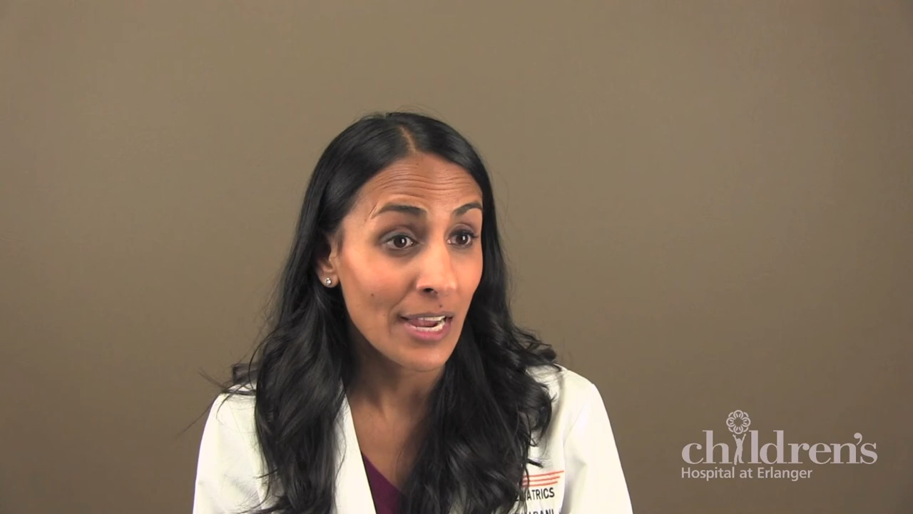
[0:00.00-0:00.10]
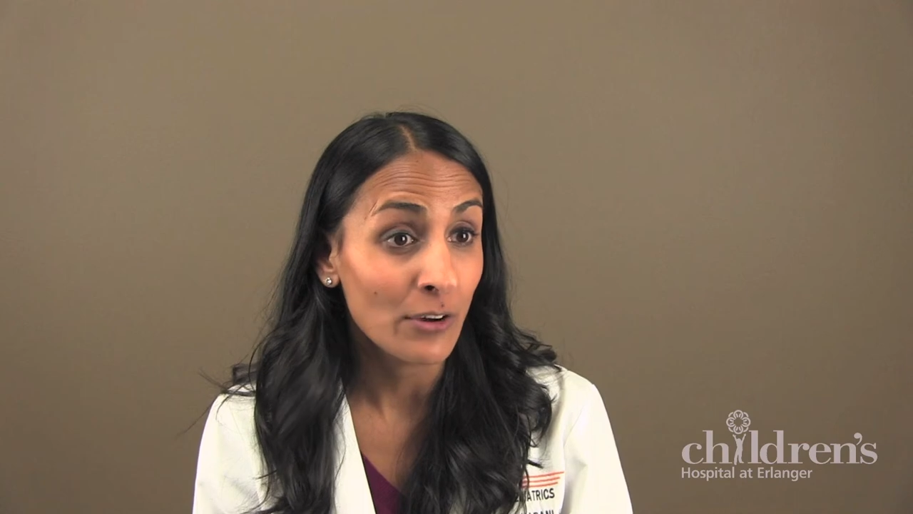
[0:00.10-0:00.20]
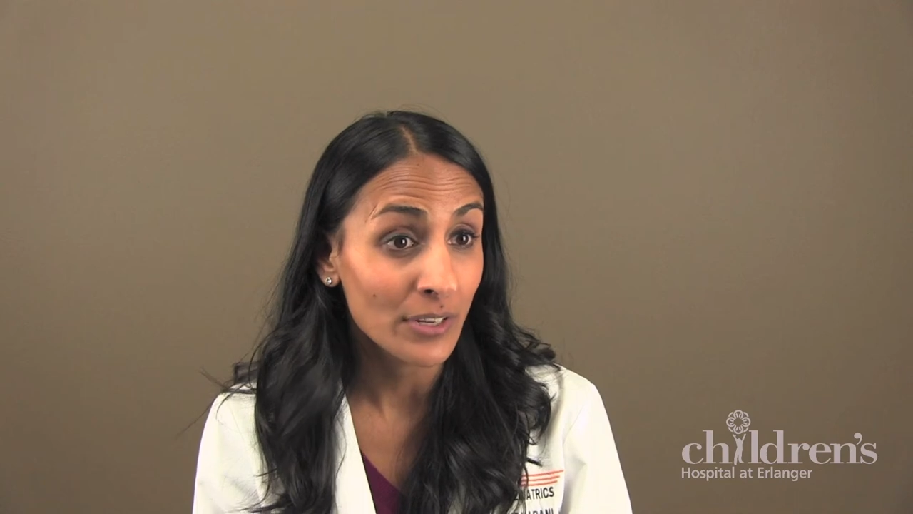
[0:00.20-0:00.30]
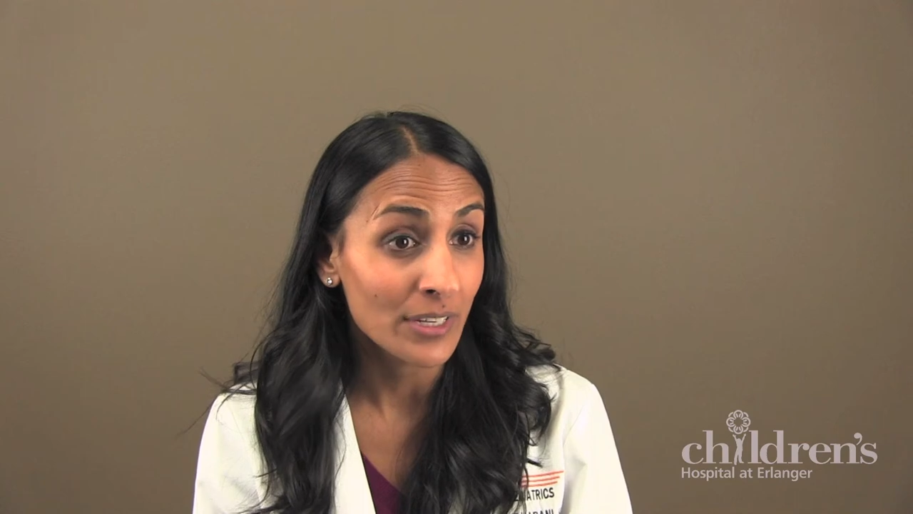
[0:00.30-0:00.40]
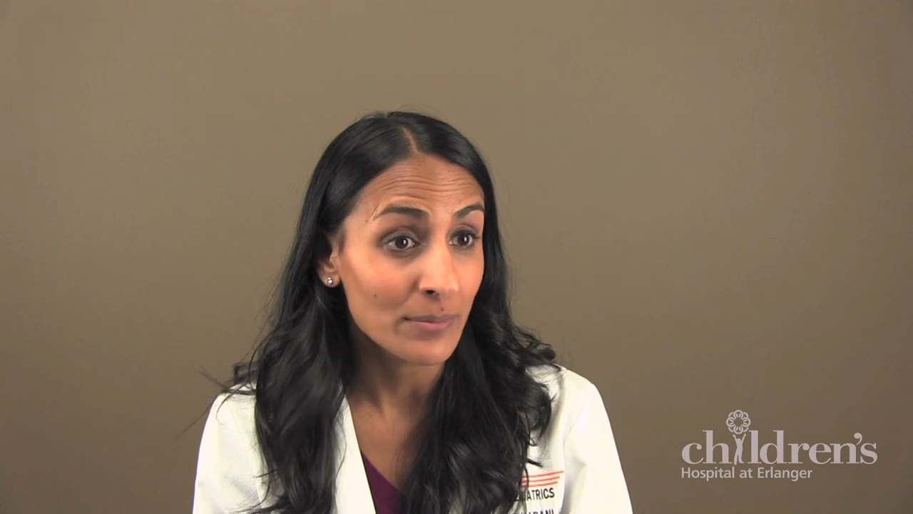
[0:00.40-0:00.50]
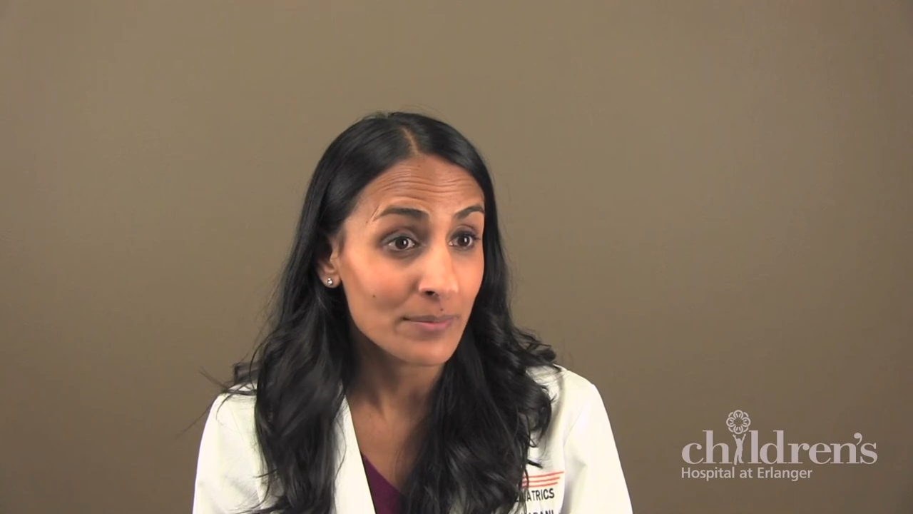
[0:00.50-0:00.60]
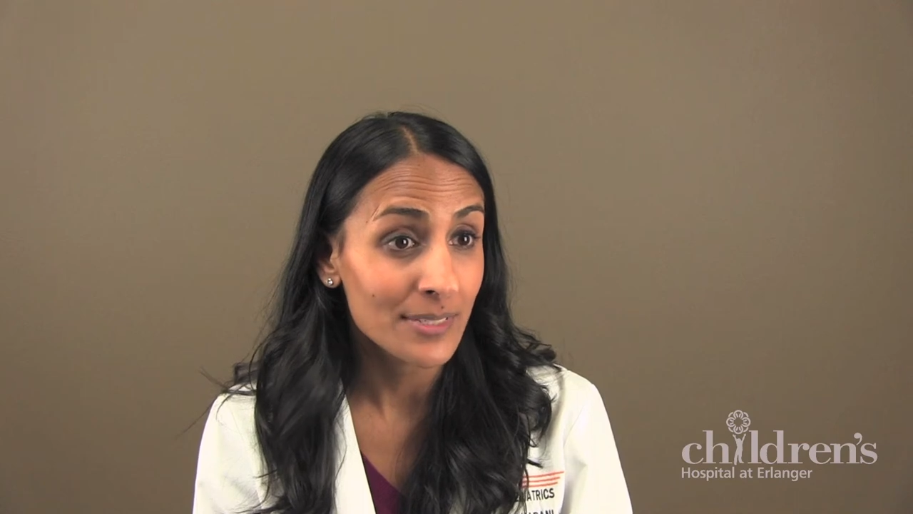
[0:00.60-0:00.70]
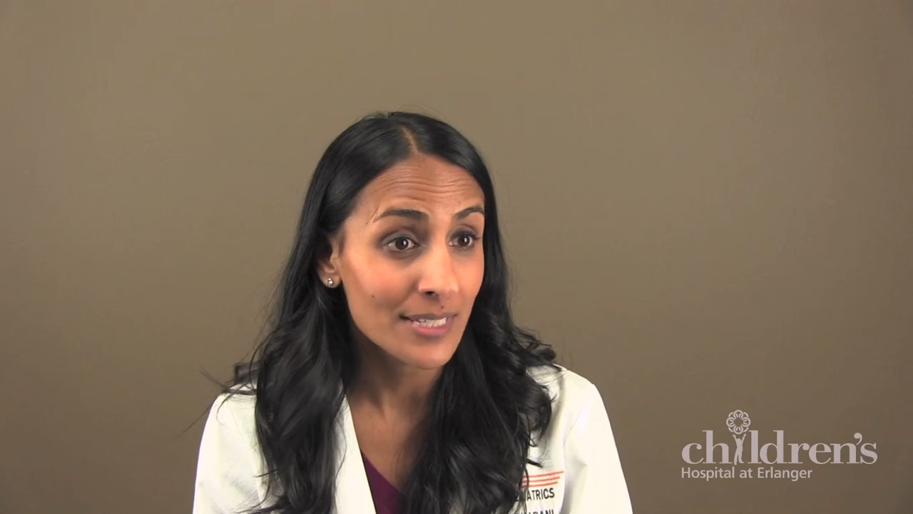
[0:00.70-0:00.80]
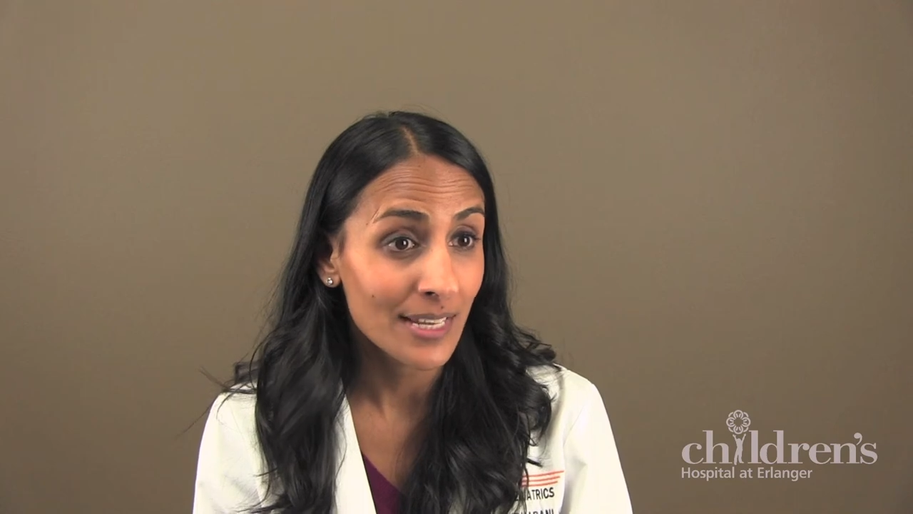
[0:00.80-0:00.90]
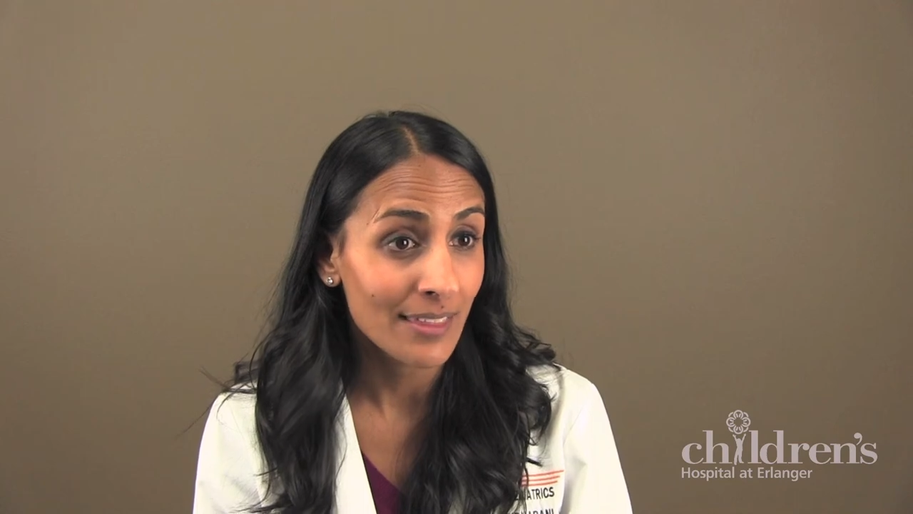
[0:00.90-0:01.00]

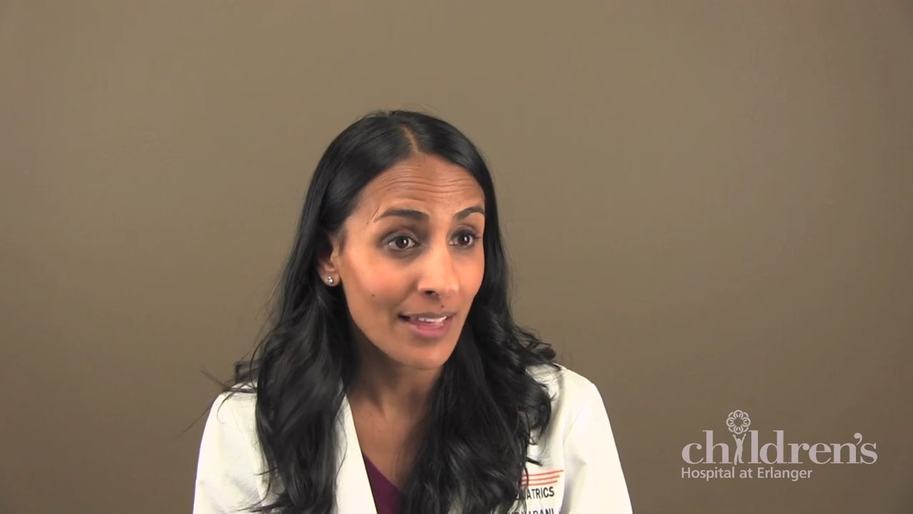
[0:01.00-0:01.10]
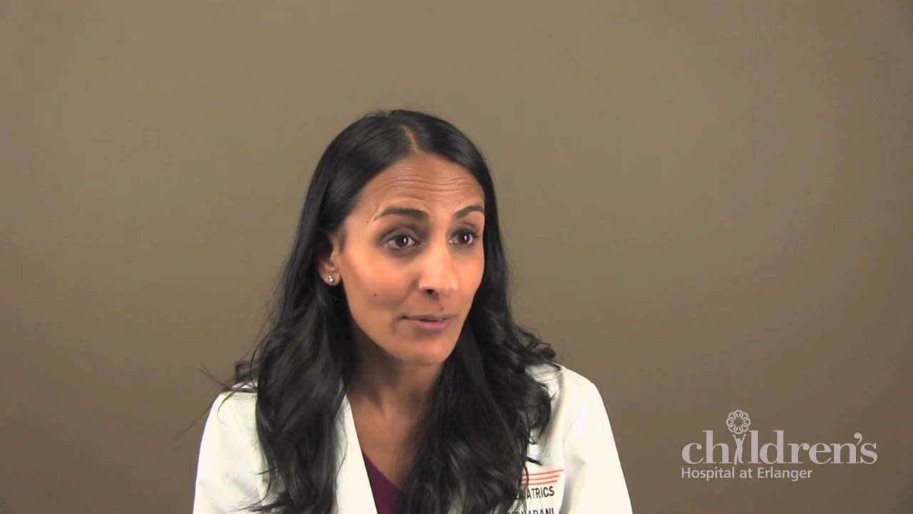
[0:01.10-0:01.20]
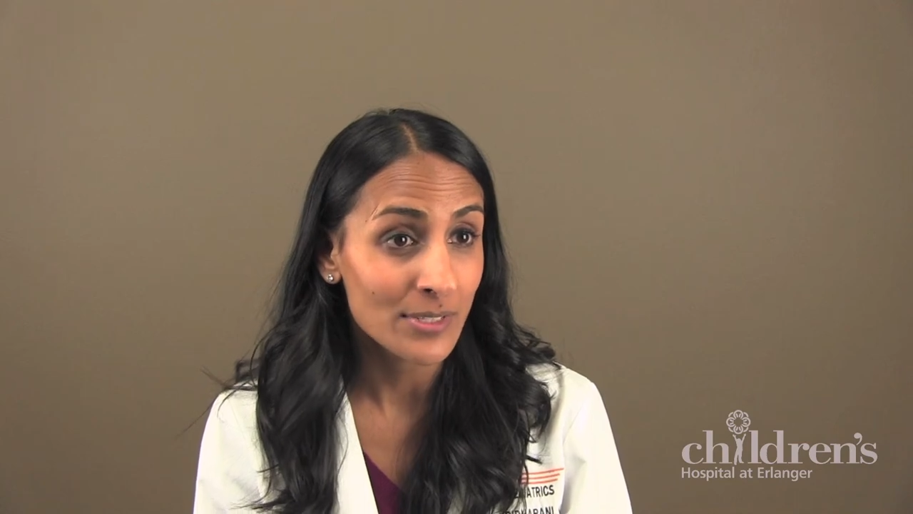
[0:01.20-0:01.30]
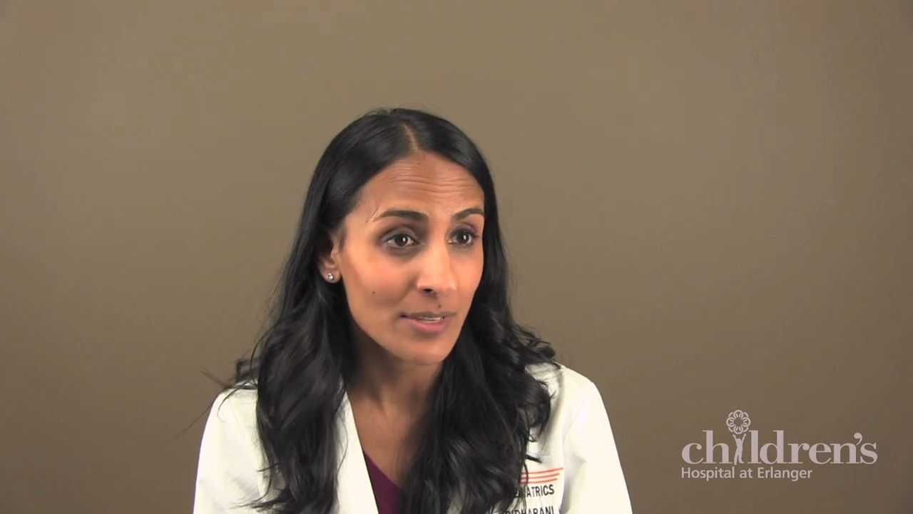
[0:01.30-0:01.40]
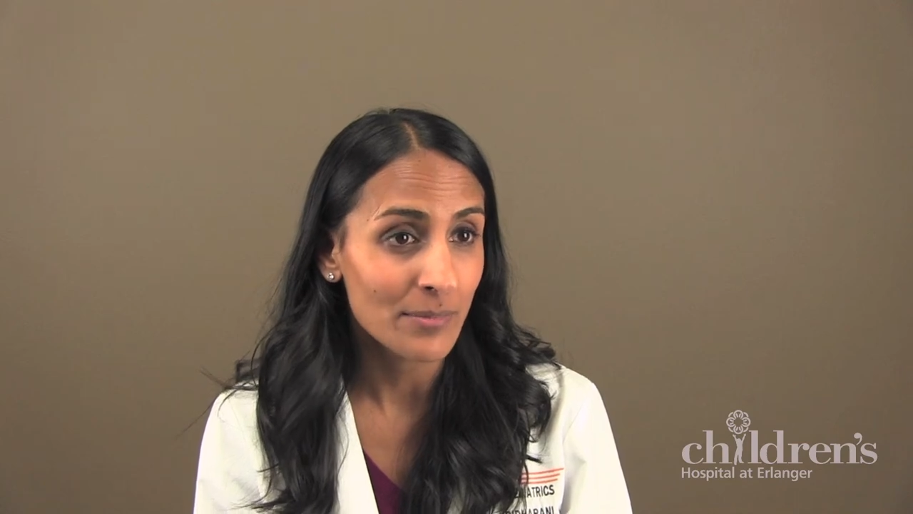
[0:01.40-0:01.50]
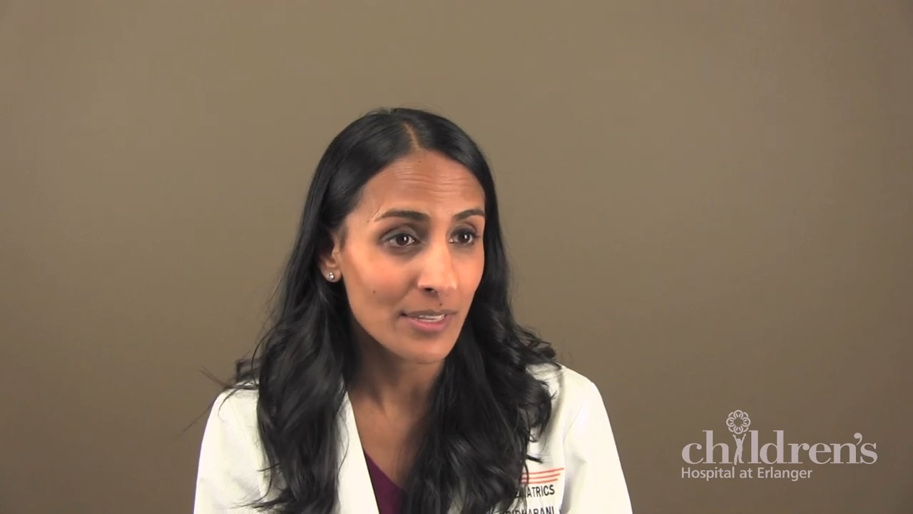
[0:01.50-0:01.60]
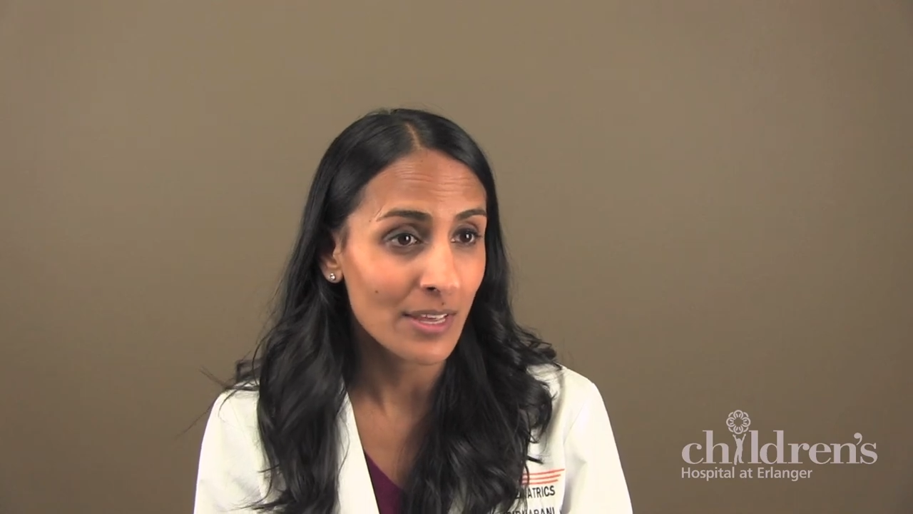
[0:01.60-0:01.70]
outcomes. And that was something